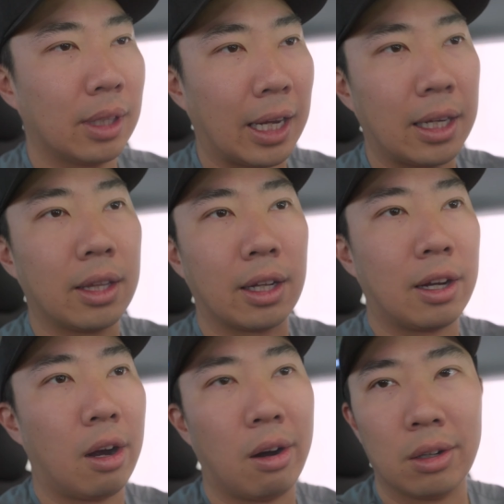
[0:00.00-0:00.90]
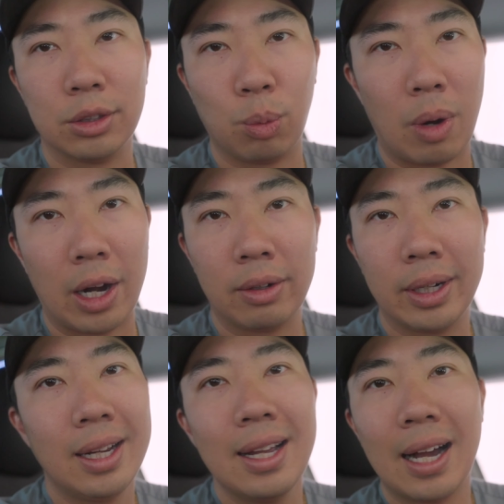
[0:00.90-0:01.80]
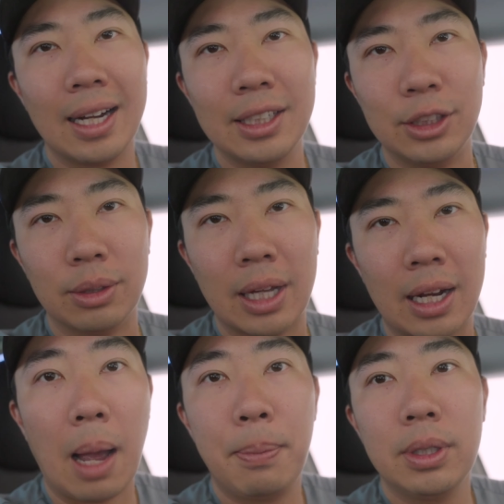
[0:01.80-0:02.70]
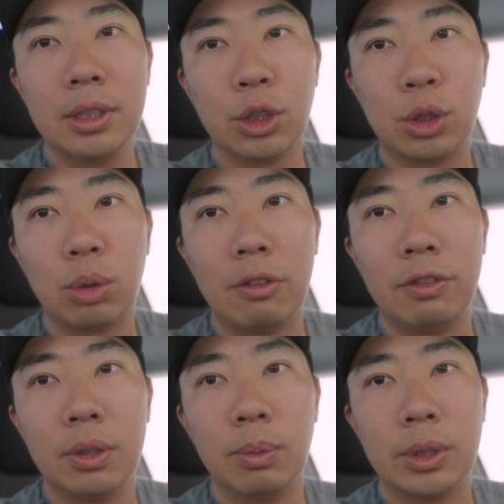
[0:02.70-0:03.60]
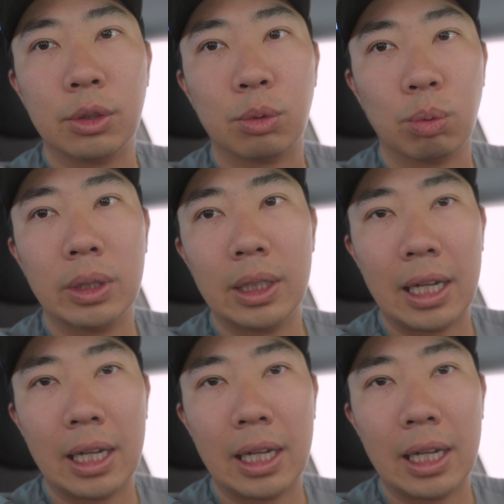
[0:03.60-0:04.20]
like the car's wiring. I didn't do that. I put it into the 12 volt, which is really